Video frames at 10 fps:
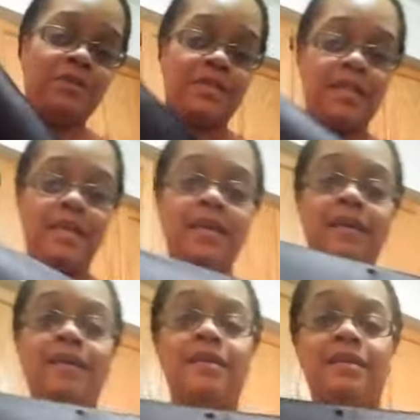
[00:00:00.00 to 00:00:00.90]
You see
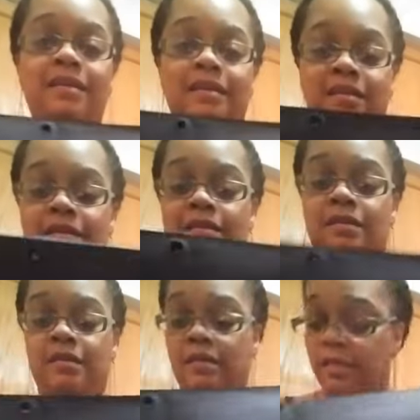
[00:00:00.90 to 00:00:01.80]
it?
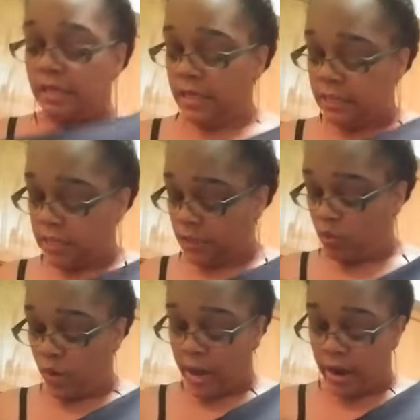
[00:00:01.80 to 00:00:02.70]
This is
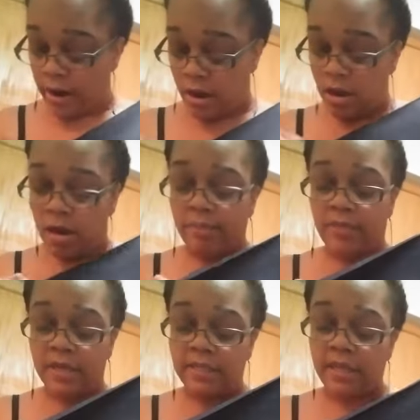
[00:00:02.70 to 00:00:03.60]
where
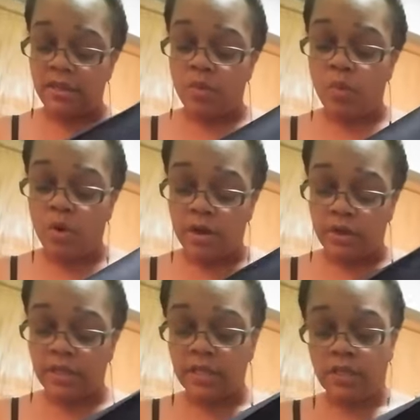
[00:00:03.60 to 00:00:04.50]
they say the water
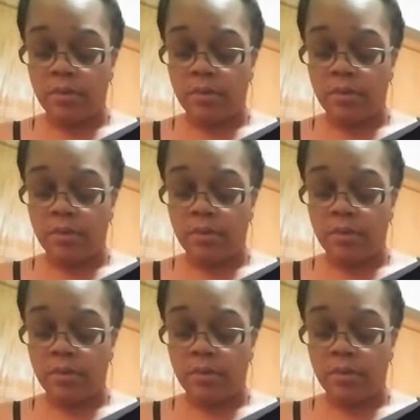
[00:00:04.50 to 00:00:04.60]
is